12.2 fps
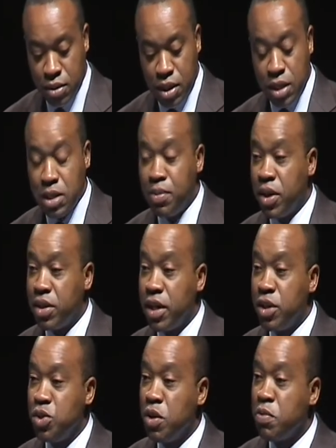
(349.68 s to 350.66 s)
It's about the
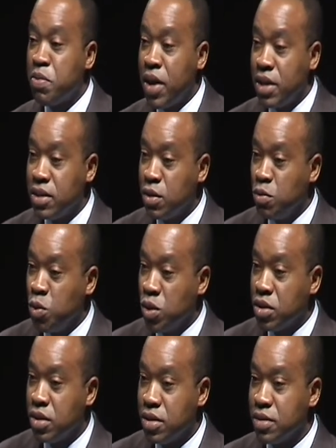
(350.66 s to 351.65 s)
issue of pricing of
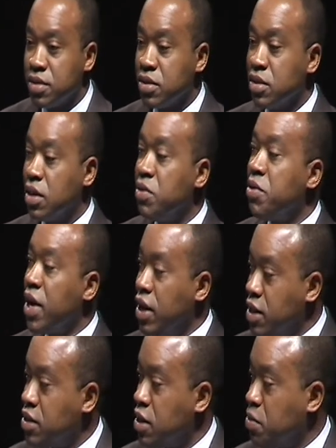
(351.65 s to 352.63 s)
water,
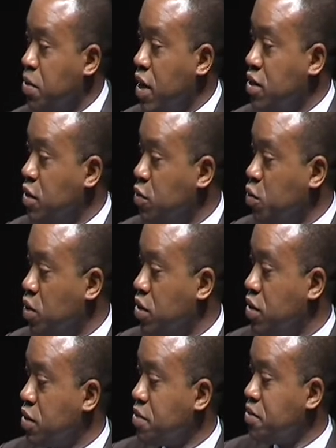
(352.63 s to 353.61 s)
realistic pricing of water.